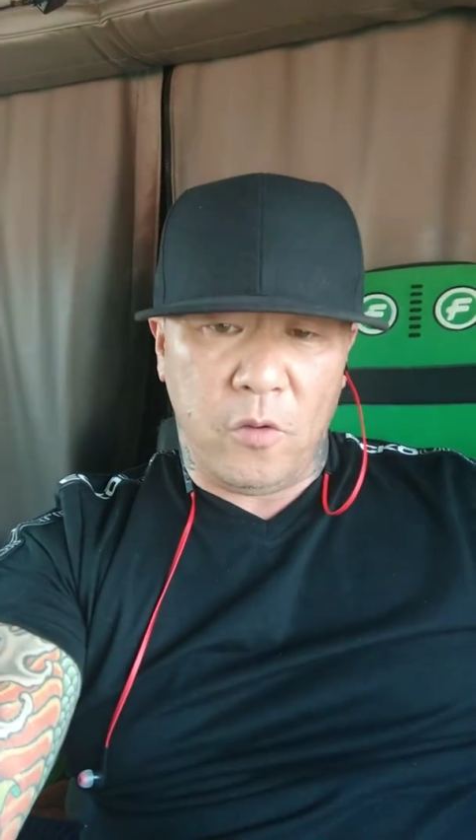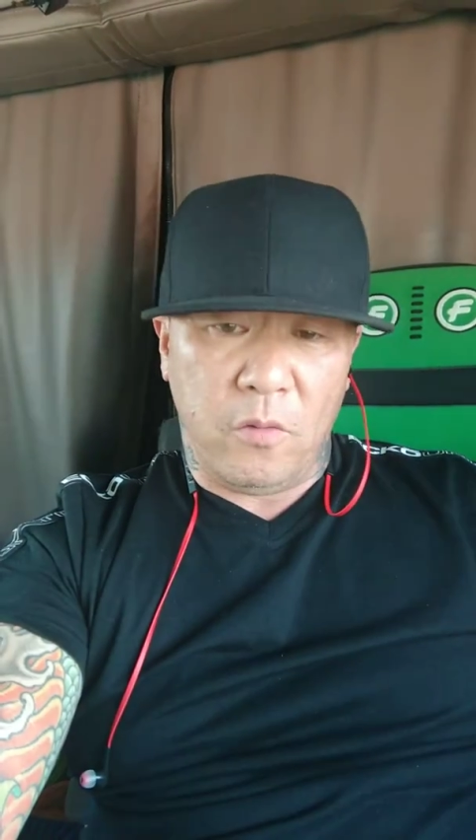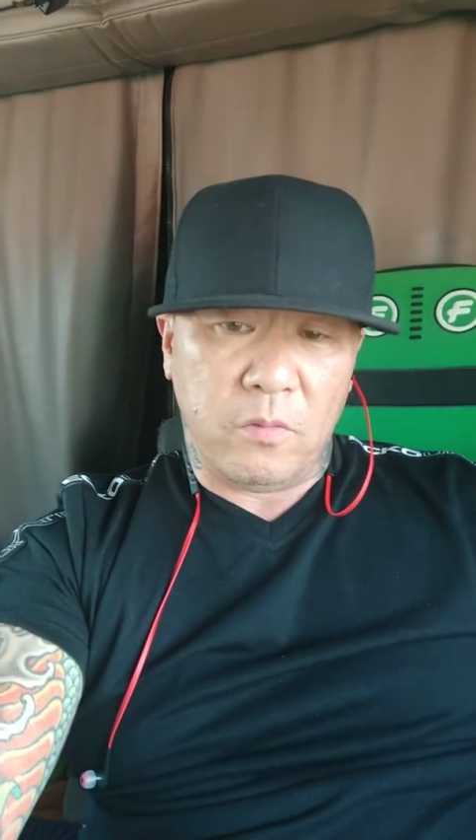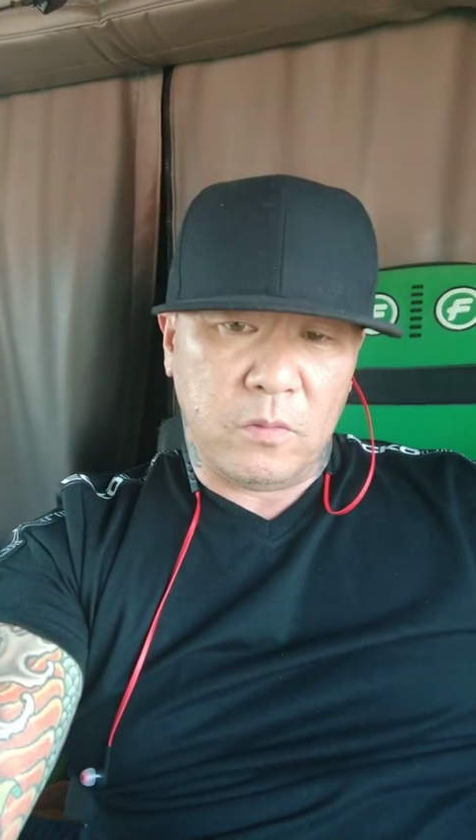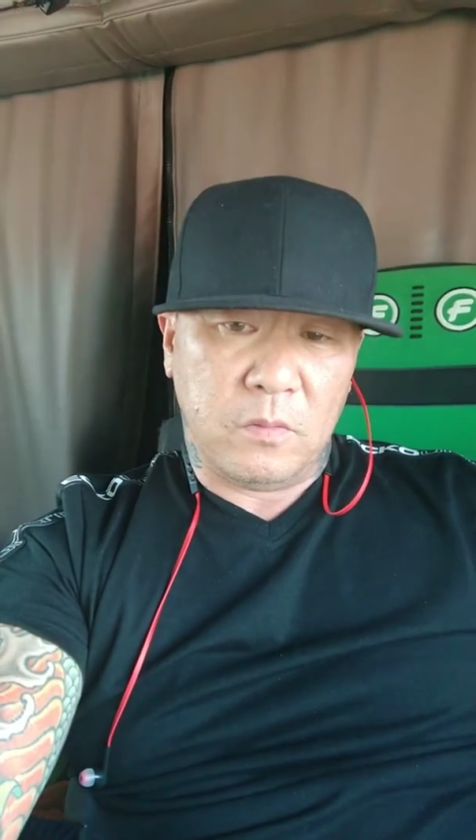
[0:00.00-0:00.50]

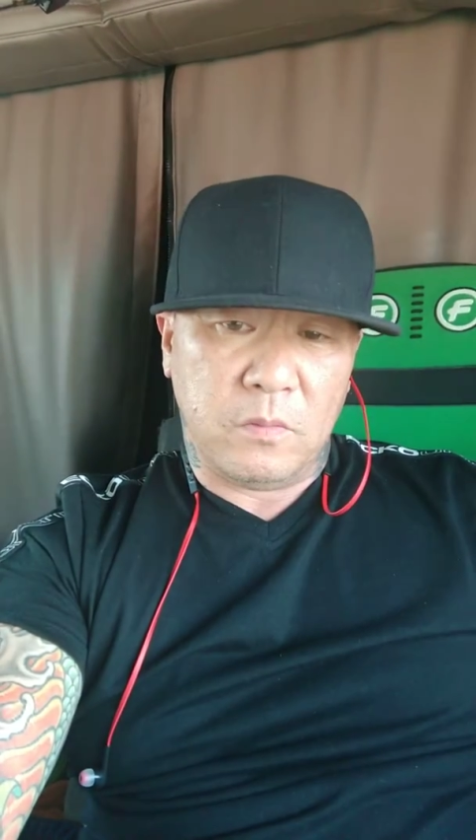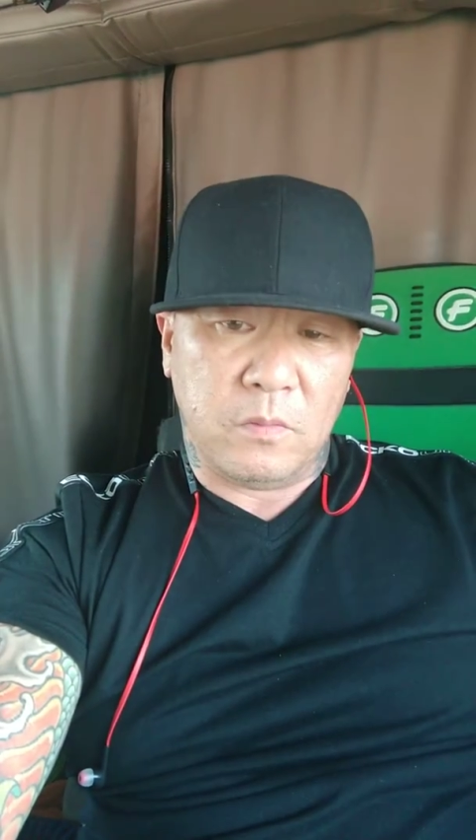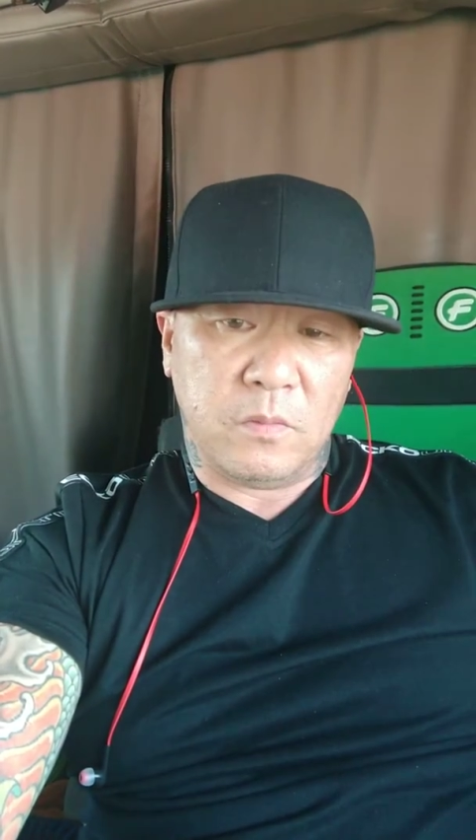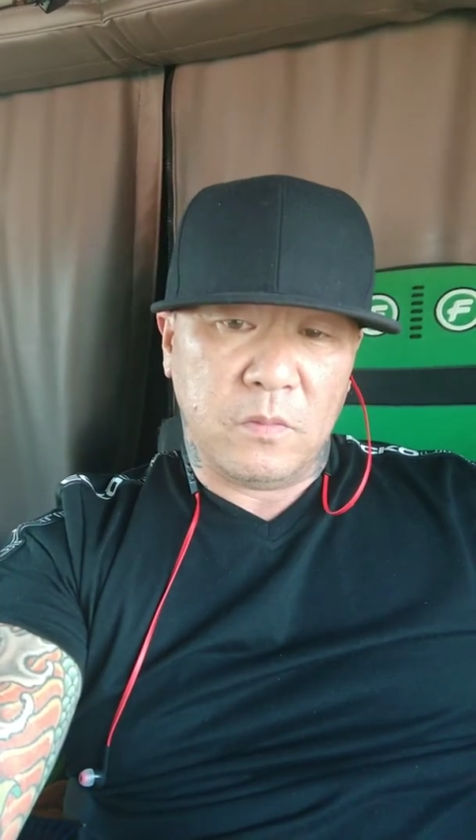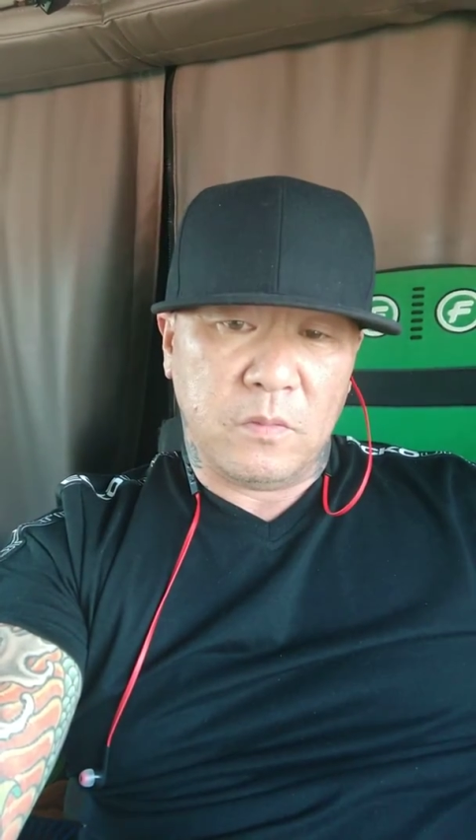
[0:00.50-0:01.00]
you
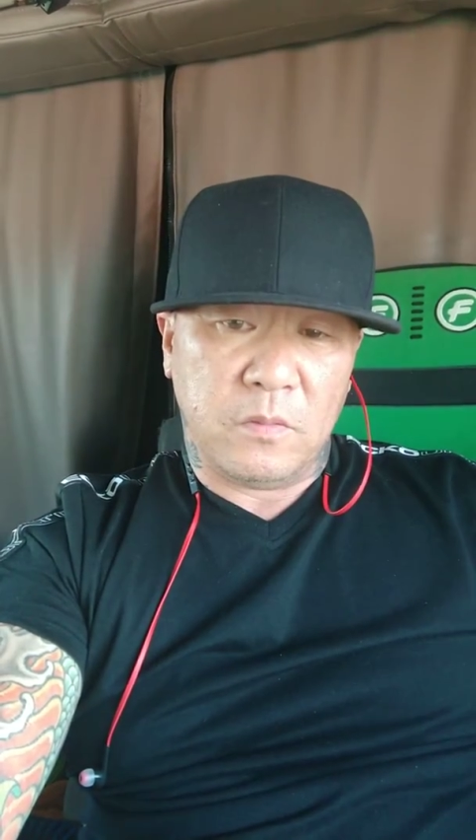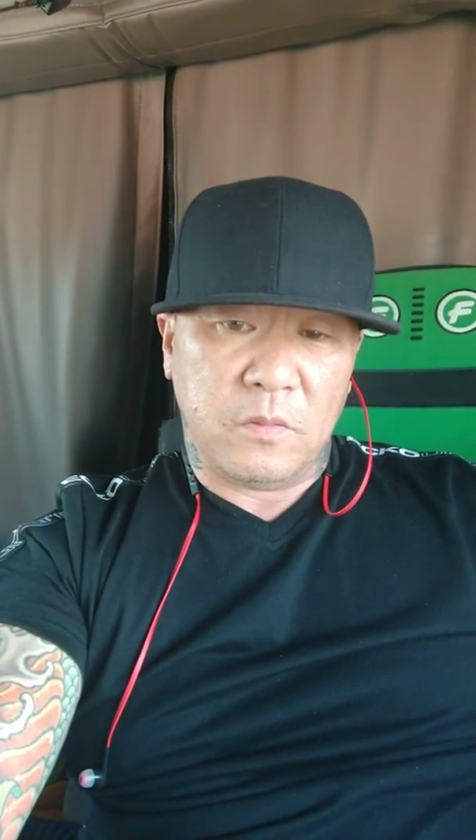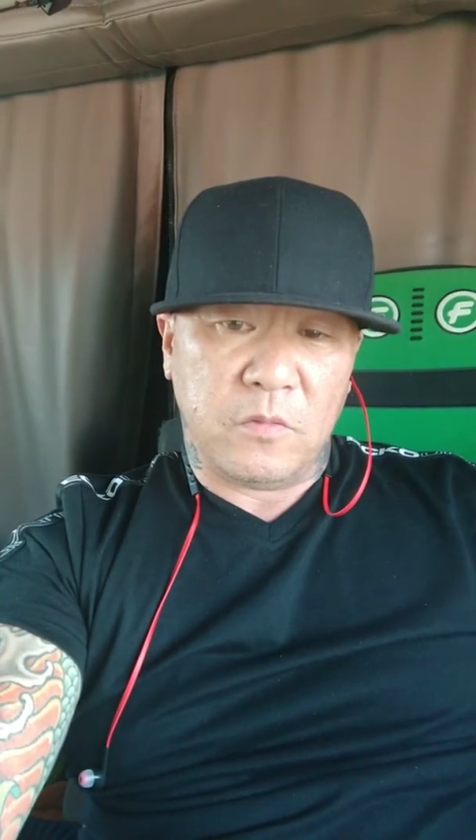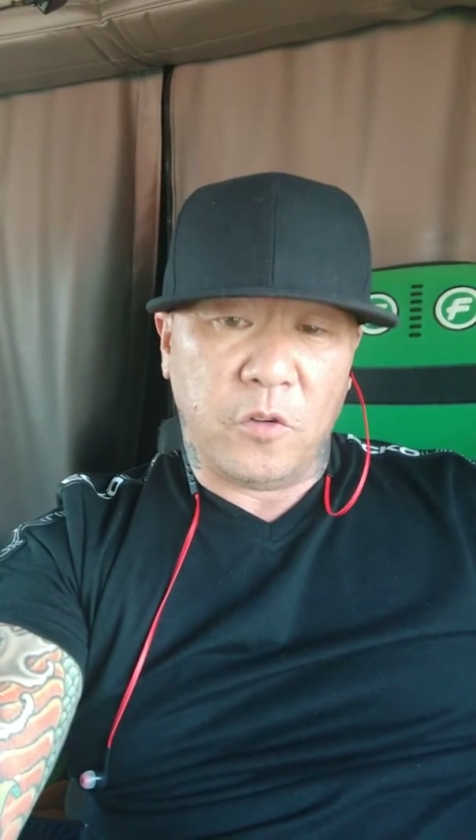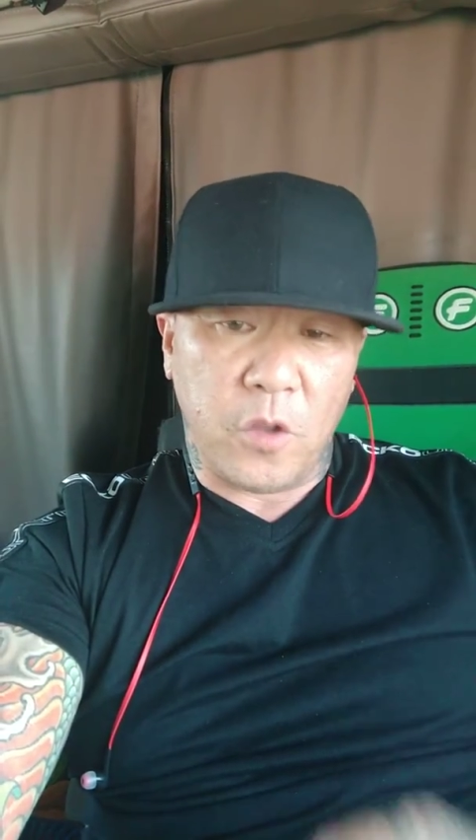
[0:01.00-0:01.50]

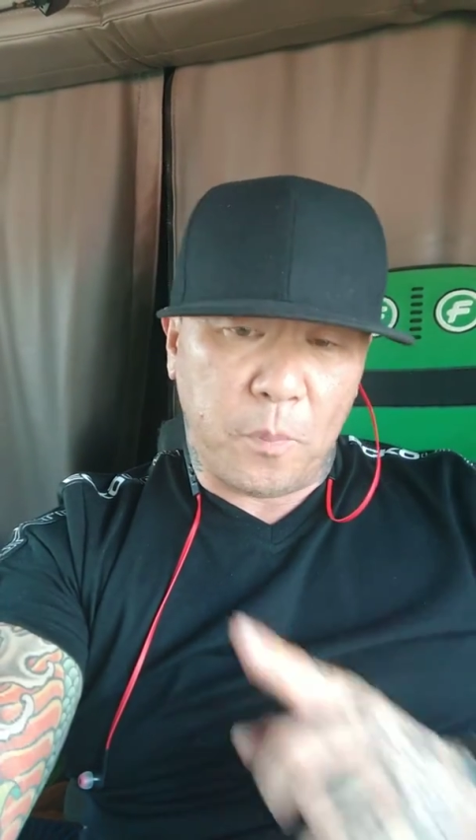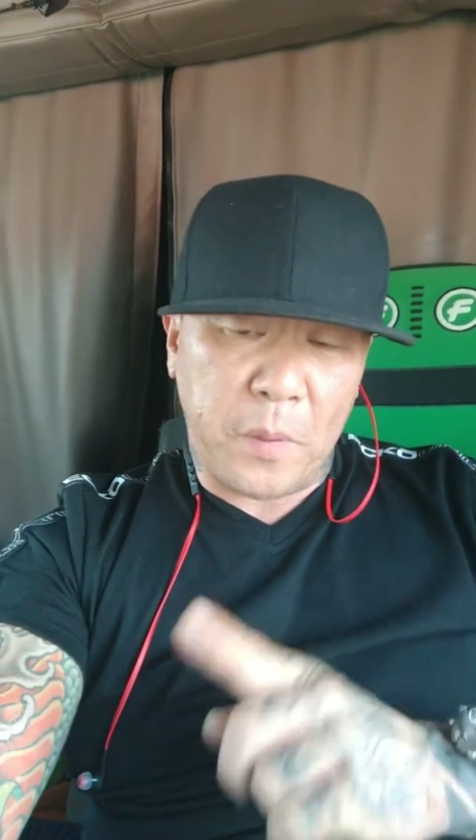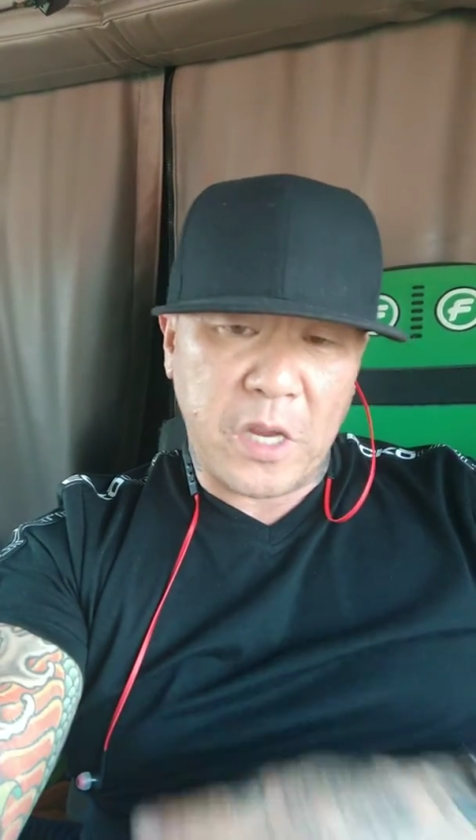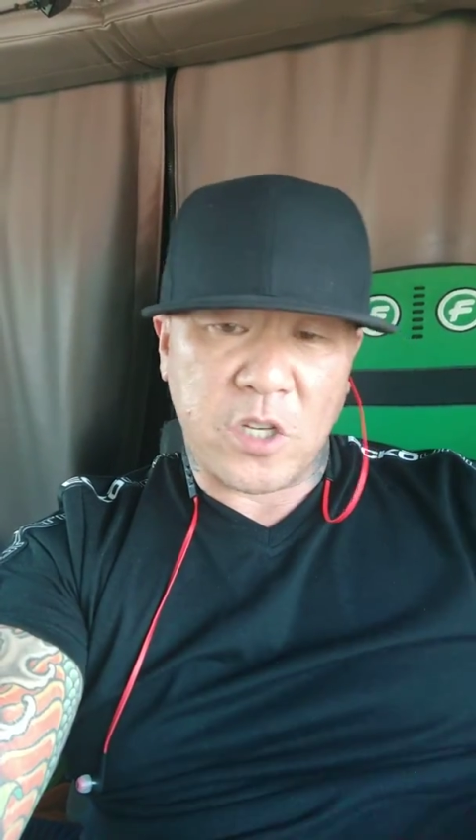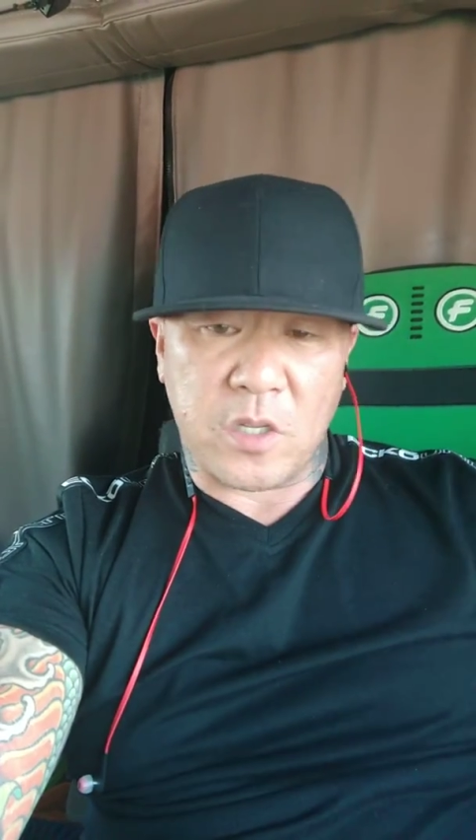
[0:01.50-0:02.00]
for your
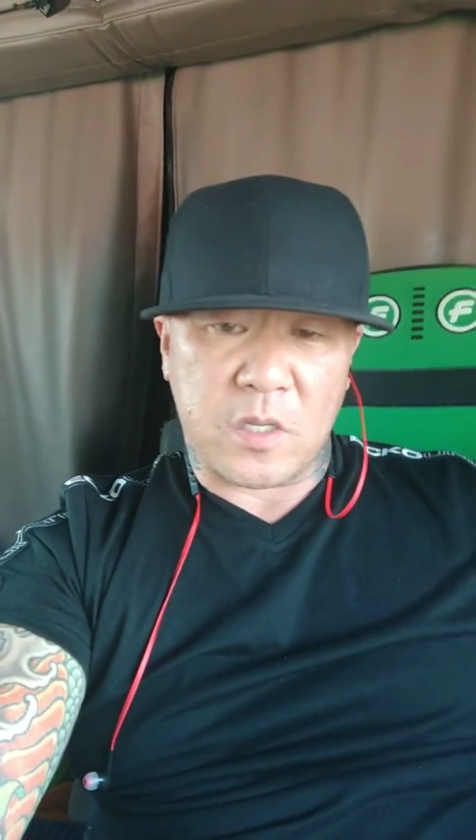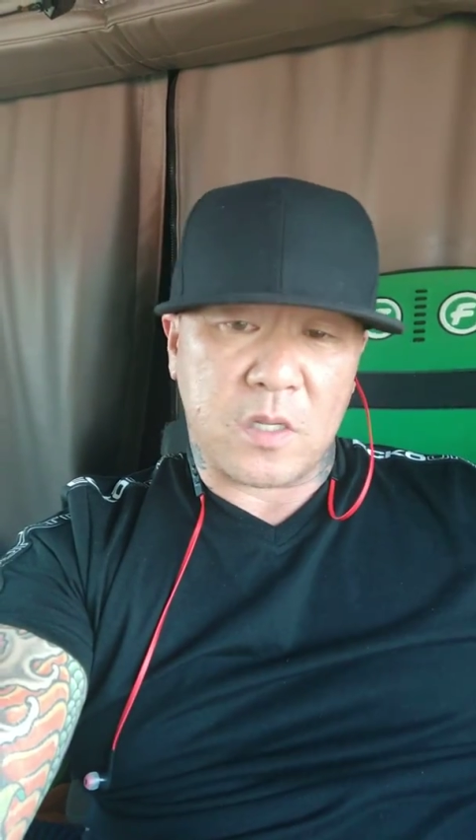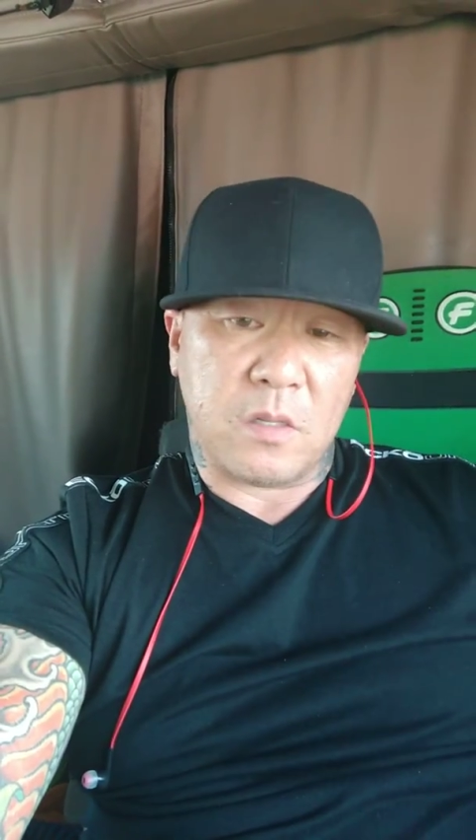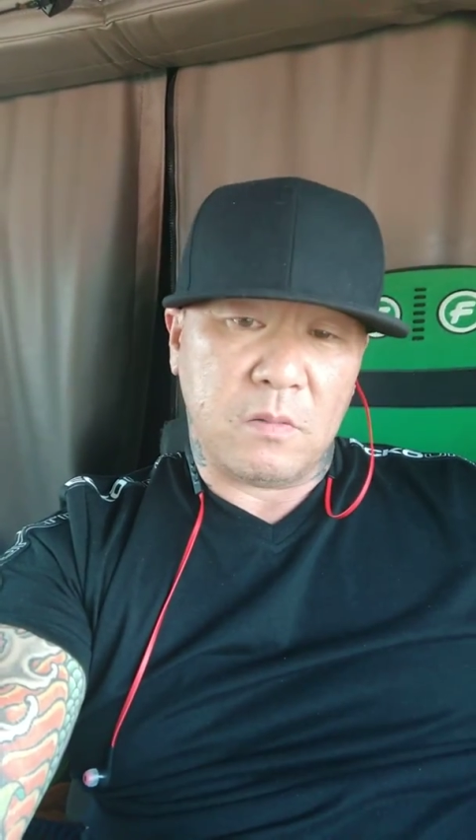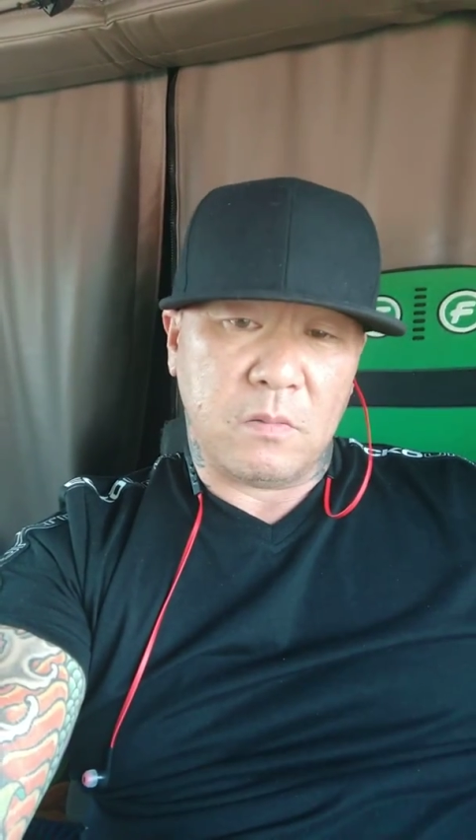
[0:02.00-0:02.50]

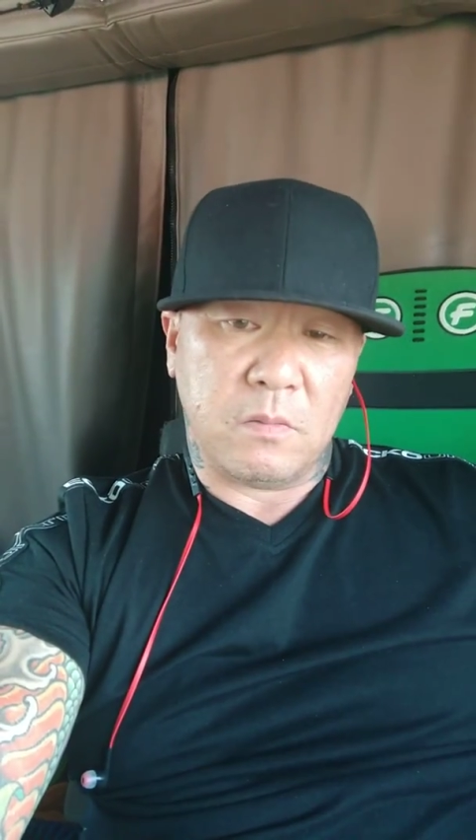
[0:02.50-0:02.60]
patience.